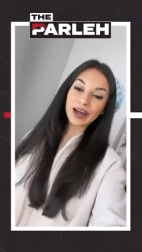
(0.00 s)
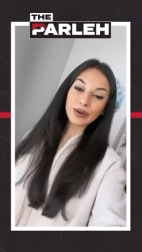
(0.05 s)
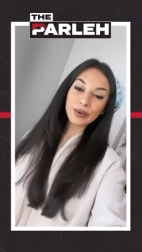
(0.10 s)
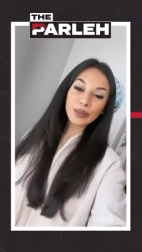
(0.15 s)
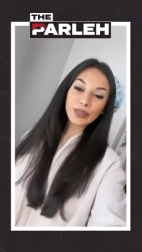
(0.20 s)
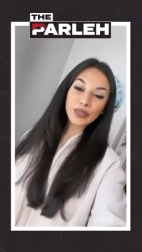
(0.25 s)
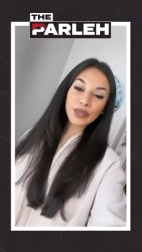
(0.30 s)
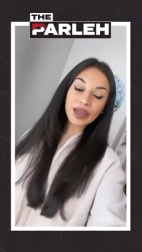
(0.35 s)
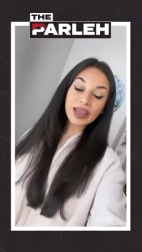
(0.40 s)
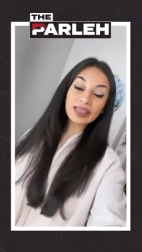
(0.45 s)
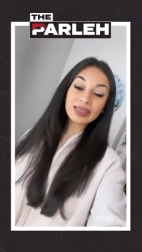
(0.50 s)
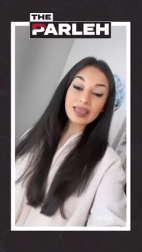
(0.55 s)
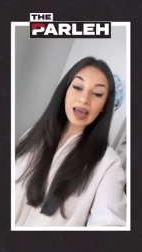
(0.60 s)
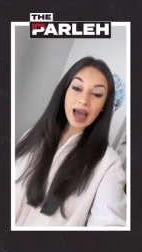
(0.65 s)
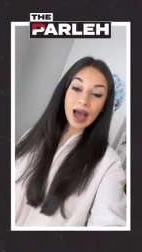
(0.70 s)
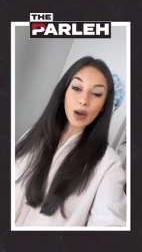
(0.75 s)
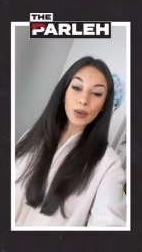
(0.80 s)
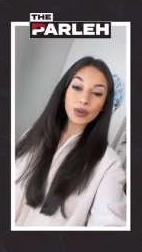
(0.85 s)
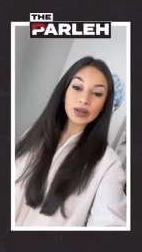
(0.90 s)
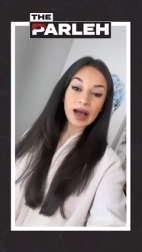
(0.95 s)
don't think
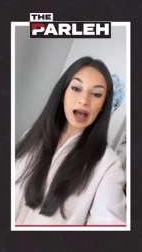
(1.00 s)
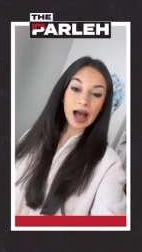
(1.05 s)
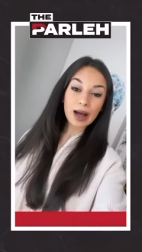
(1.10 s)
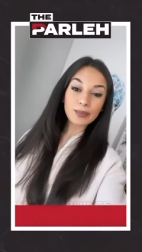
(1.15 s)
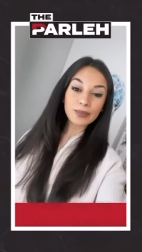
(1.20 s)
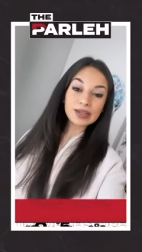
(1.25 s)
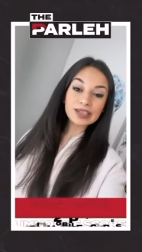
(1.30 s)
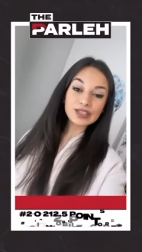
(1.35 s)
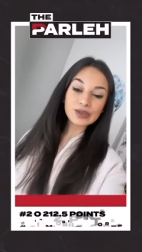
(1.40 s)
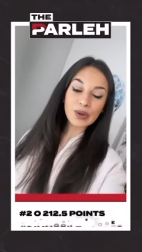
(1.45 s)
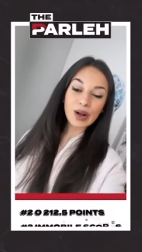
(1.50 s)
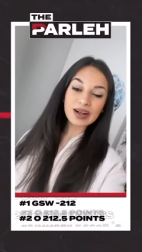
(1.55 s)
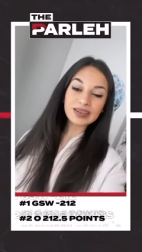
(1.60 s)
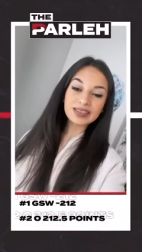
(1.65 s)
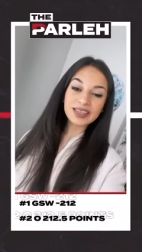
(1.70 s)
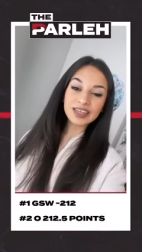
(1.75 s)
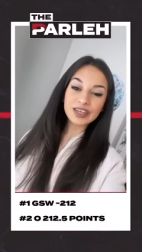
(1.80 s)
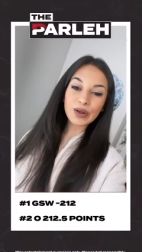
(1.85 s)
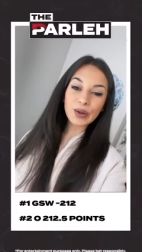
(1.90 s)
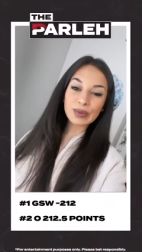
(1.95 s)
that will happen, so I'll
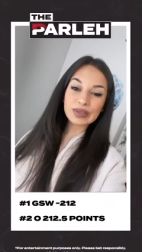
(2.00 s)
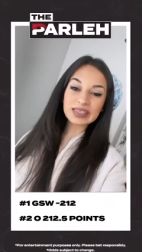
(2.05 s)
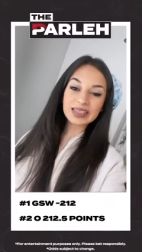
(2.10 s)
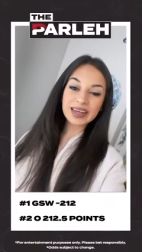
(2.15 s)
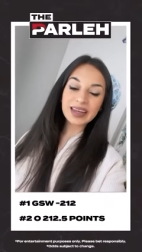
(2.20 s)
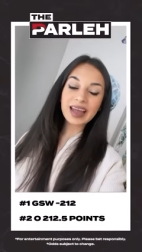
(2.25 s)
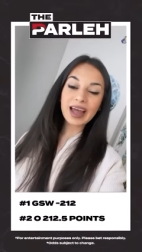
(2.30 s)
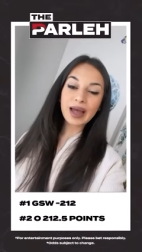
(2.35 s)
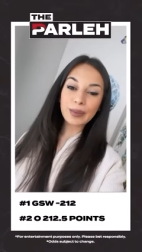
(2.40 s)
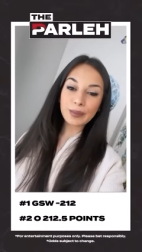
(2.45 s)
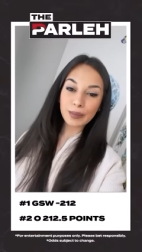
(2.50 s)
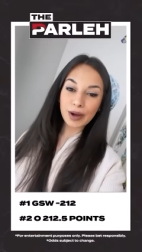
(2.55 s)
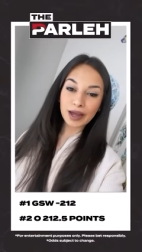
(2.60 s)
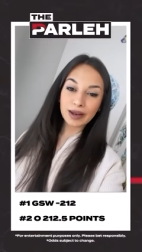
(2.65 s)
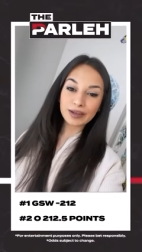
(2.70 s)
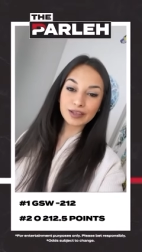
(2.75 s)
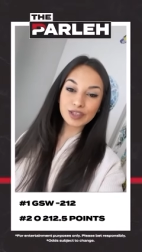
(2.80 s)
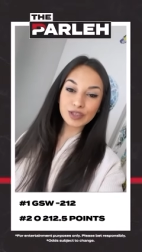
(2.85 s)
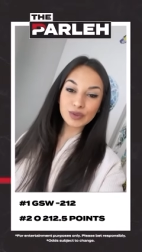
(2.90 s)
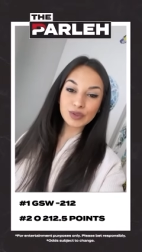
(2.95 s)
take Golden State at
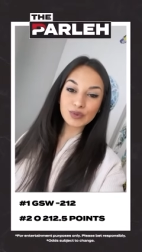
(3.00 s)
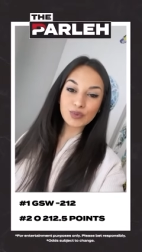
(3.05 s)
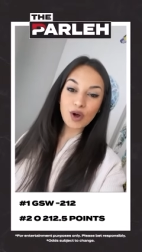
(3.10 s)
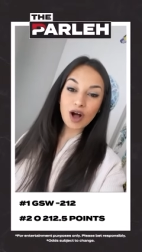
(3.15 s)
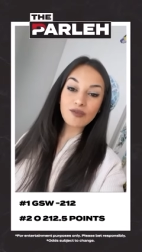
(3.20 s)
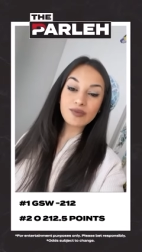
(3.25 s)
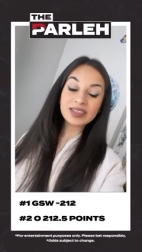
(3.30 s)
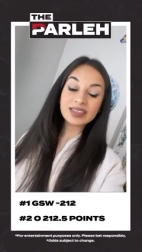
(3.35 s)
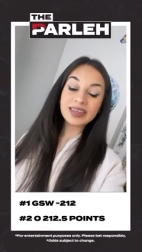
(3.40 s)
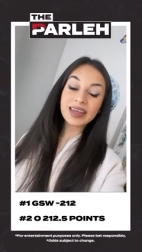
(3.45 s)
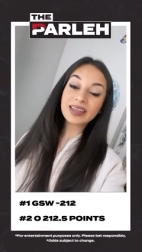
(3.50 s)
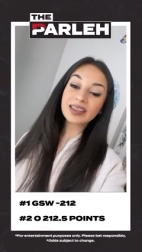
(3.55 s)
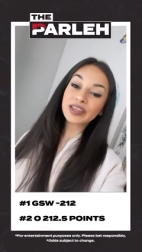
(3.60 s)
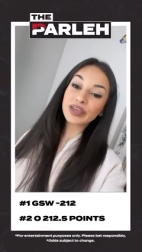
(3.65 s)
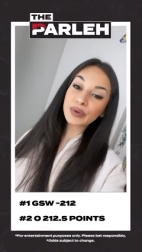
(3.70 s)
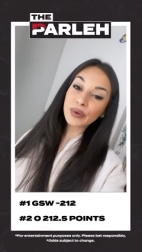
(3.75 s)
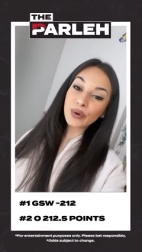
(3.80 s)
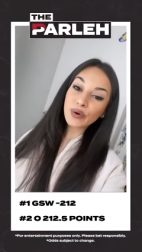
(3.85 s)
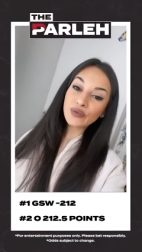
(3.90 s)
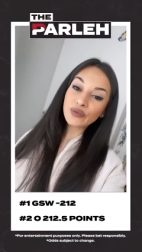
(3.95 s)
minus 212 and take
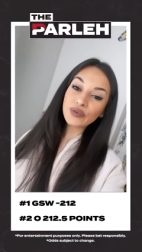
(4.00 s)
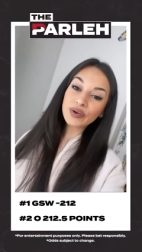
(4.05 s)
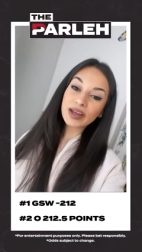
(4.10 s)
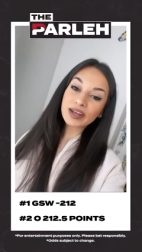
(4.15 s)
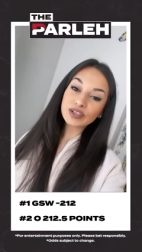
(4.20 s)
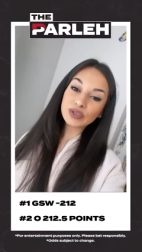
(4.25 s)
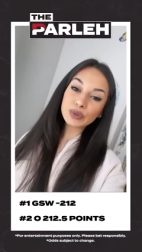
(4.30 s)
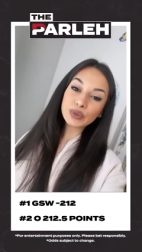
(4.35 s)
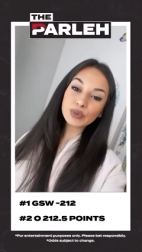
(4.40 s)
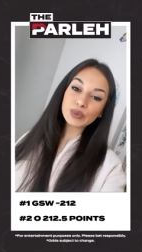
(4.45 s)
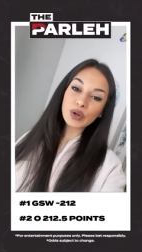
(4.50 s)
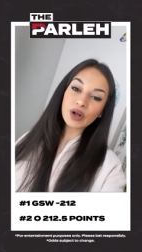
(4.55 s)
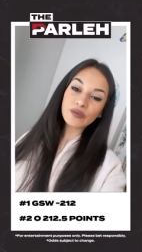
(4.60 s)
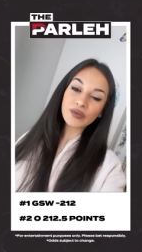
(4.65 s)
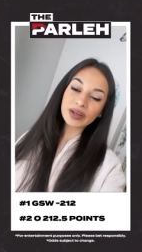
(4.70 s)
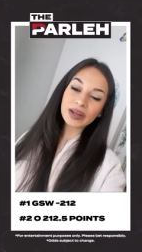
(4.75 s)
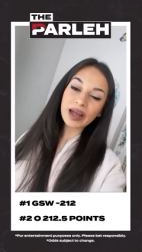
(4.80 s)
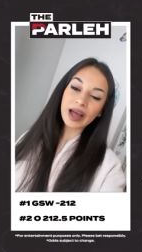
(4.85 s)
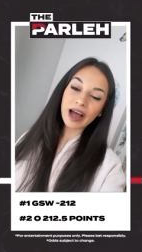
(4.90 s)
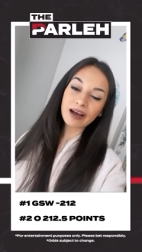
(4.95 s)
the over at 212
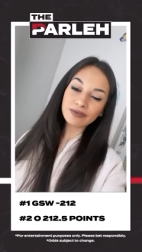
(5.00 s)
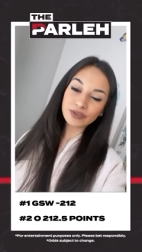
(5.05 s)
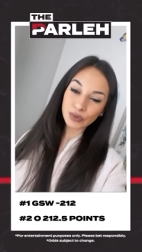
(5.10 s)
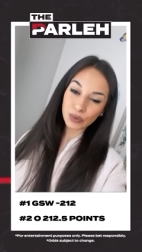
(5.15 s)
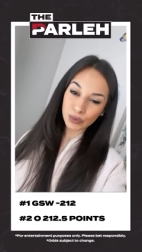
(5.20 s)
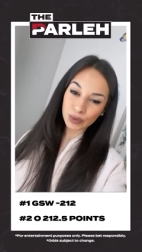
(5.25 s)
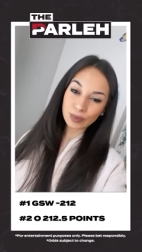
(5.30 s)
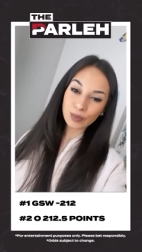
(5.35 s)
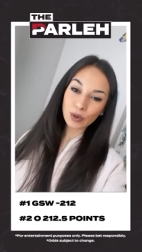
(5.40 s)
and a half total